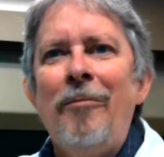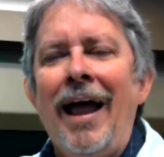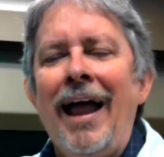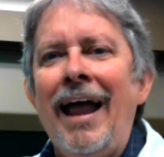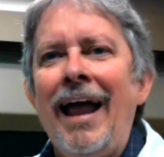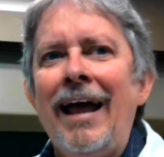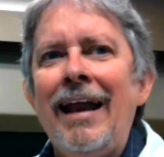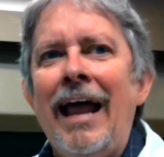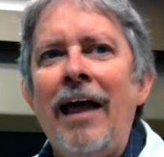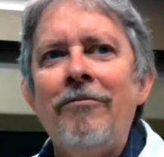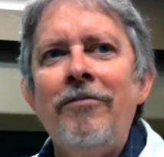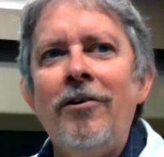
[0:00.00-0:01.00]
And
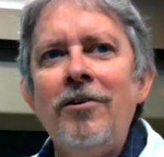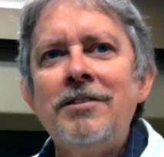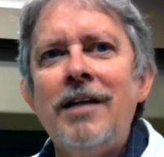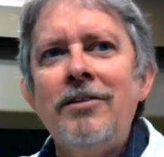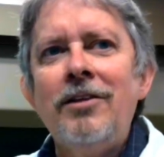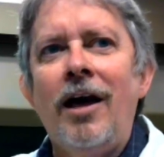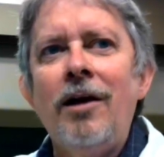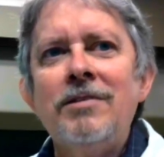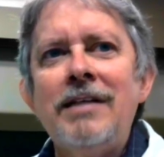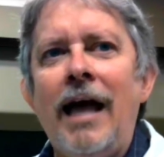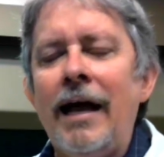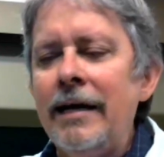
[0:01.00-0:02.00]
at first I thought it was
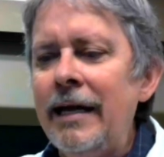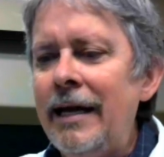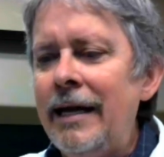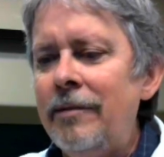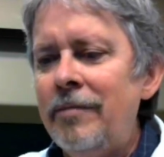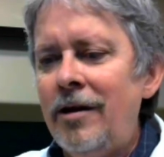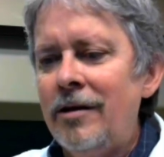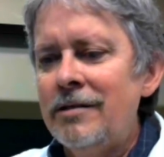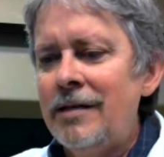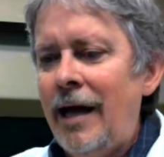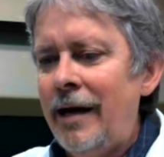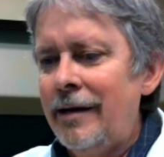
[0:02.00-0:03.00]
kind of neat because
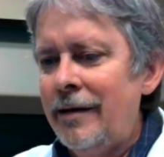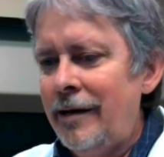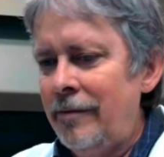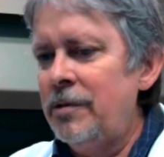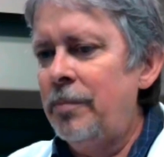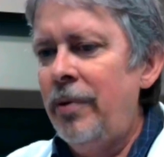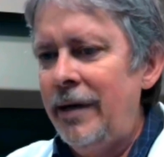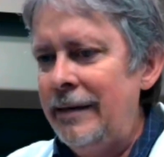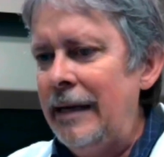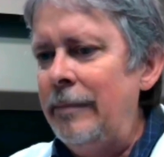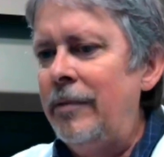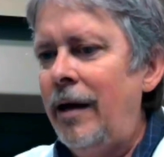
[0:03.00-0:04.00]
it was a pretty
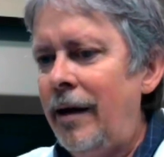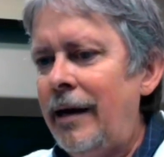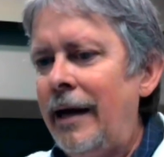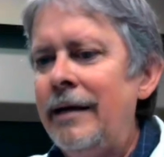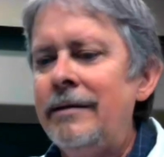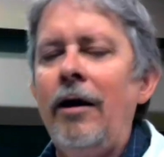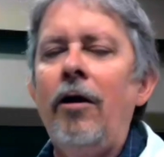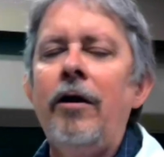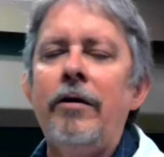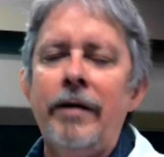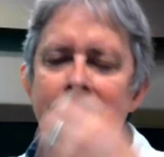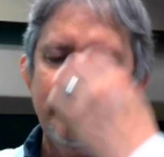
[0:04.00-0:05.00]
deep cut. I hit the
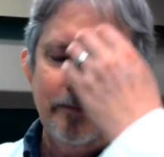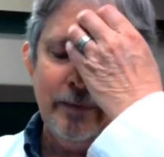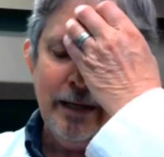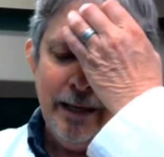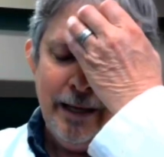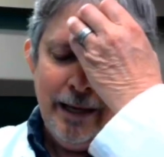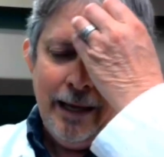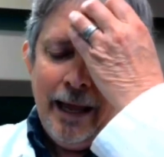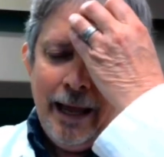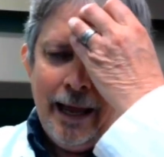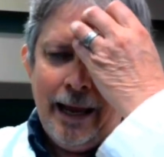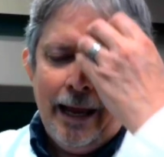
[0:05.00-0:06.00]
artery.
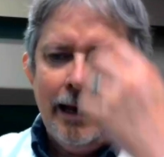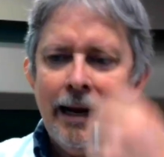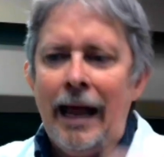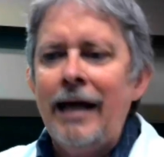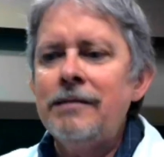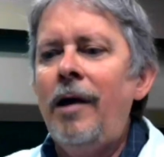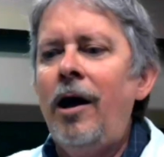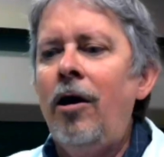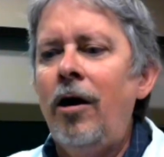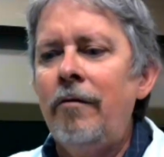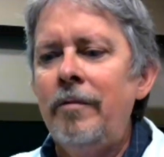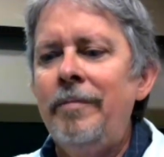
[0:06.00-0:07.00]
And as my
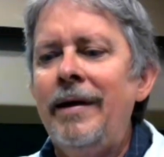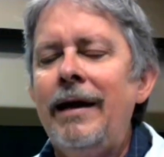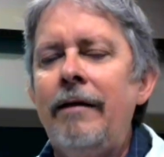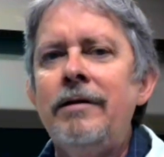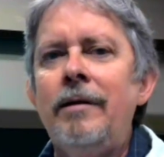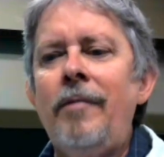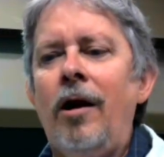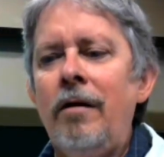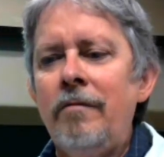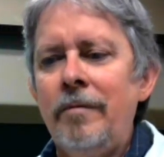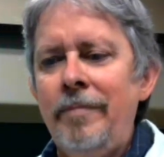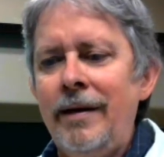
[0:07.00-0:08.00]
heart would beat, every time my
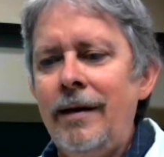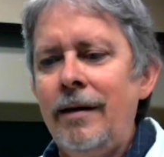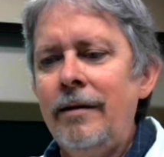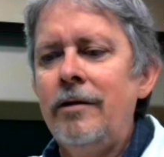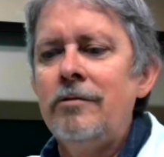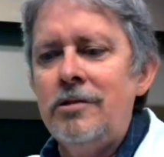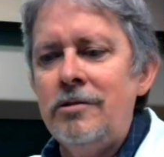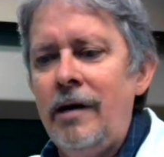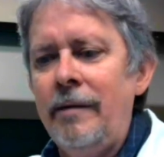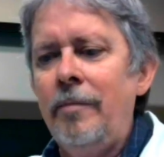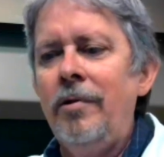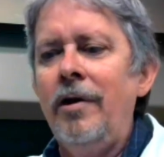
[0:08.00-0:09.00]
heart would beat, a little
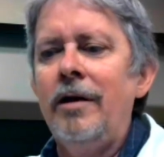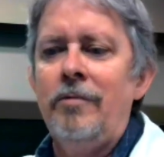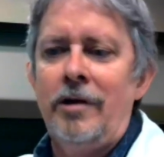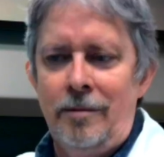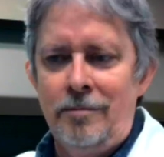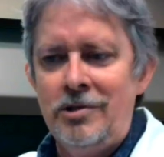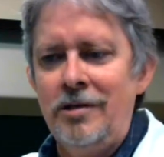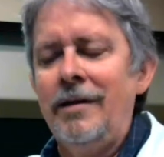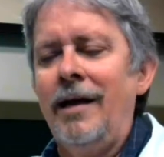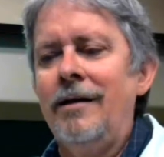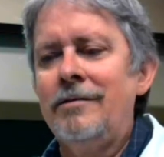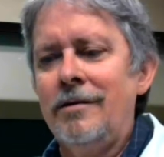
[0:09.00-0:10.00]
stream of blood would come shooting out.